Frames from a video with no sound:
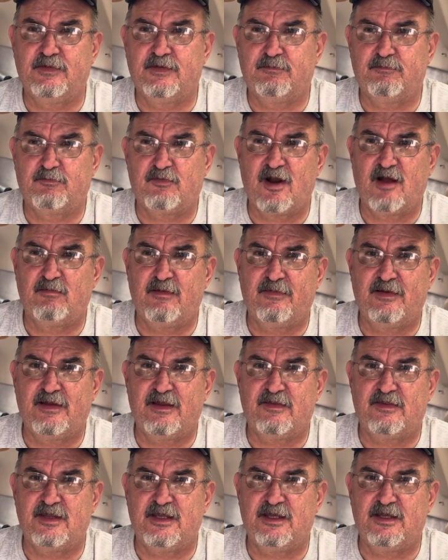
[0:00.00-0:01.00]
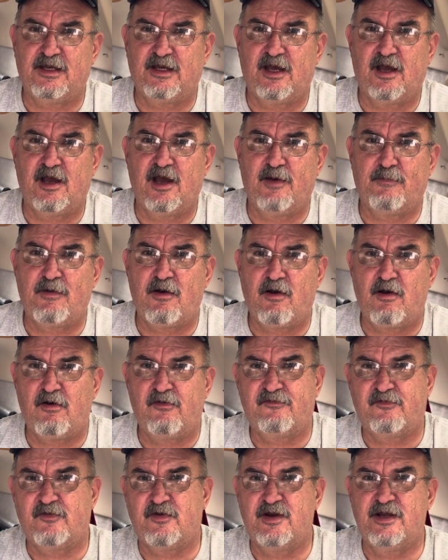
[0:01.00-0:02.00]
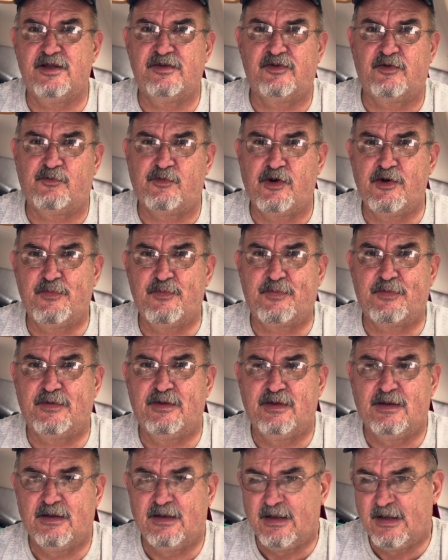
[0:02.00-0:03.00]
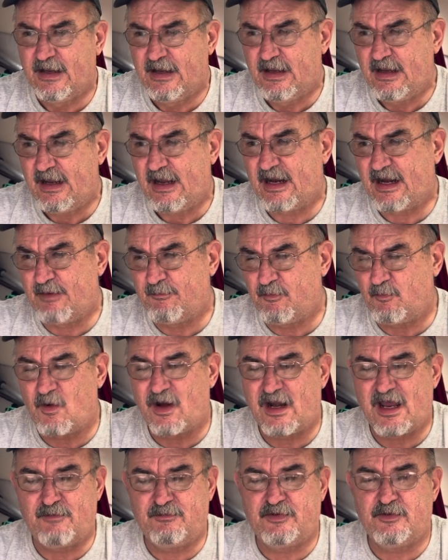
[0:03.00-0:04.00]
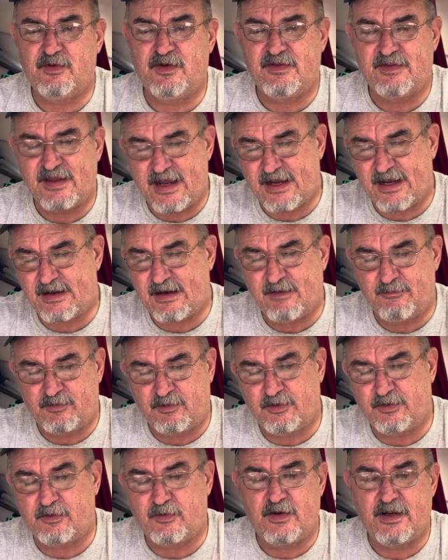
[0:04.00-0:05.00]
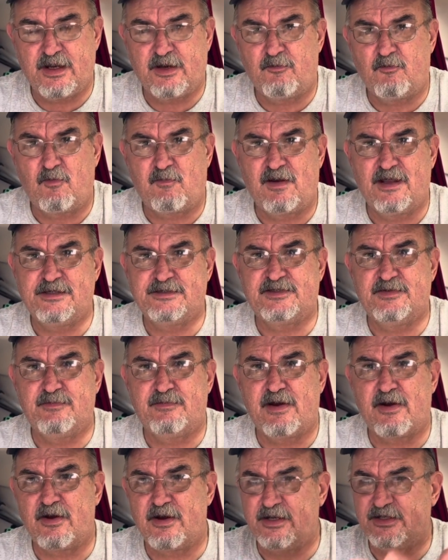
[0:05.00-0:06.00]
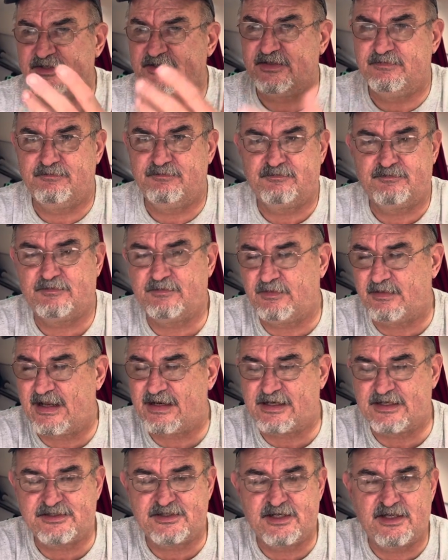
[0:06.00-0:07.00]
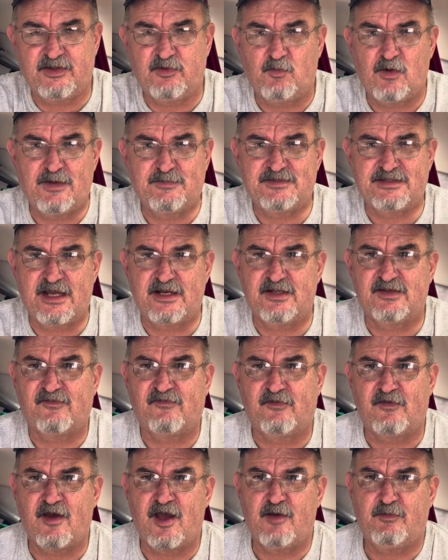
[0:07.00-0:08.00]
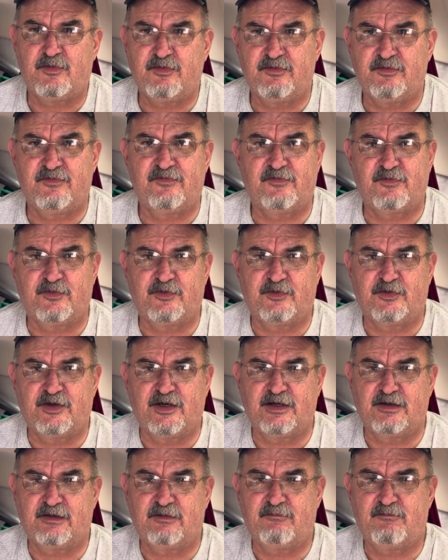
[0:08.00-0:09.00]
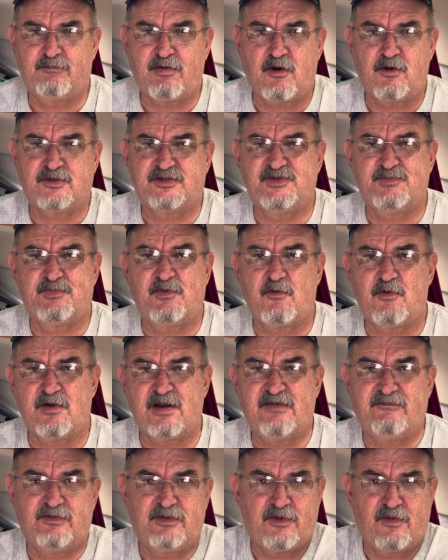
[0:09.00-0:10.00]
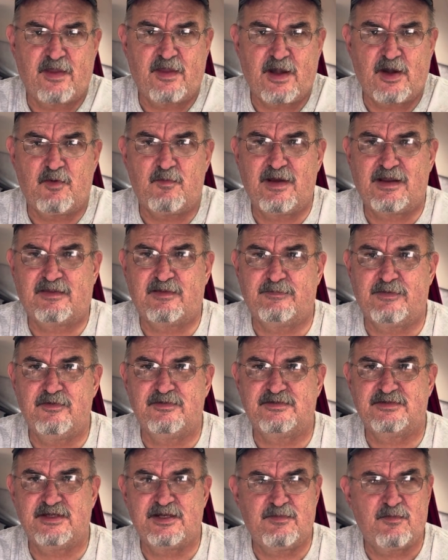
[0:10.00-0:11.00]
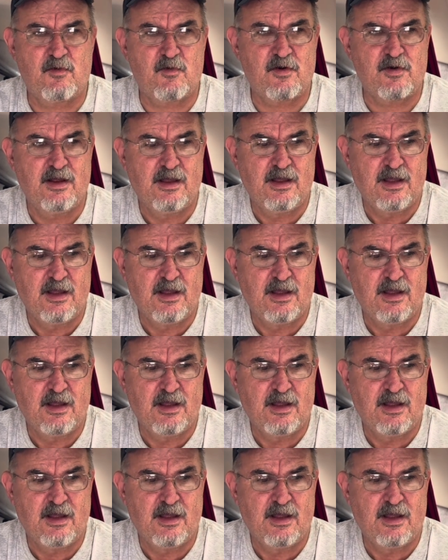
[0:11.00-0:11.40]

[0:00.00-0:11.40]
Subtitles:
probably the uphaul for it, the rope. And while I'm doing that, I'm going to go ahead and replace the bearings. And like I said, the website is phenomenal for part support, even though they don't make the boats anymore.